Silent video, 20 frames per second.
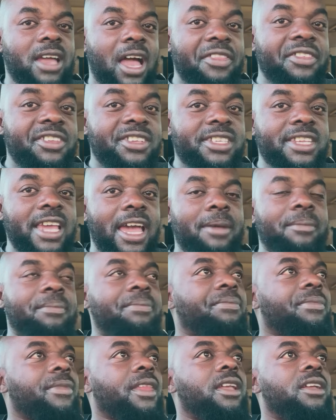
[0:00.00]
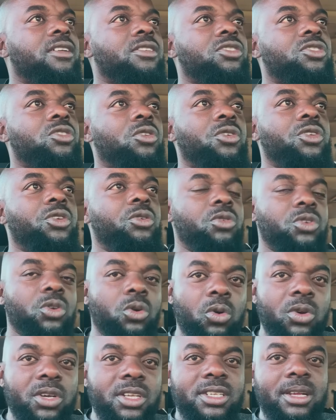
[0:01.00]
other scam. So you would
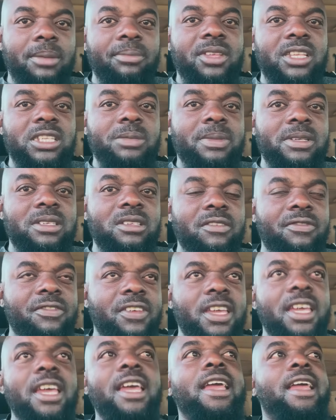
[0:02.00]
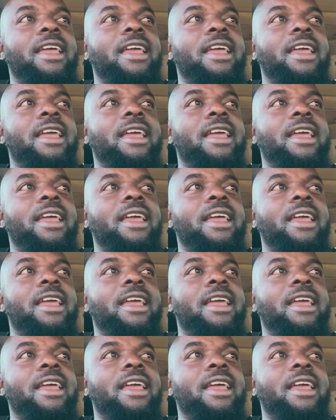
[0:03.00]
order something specific,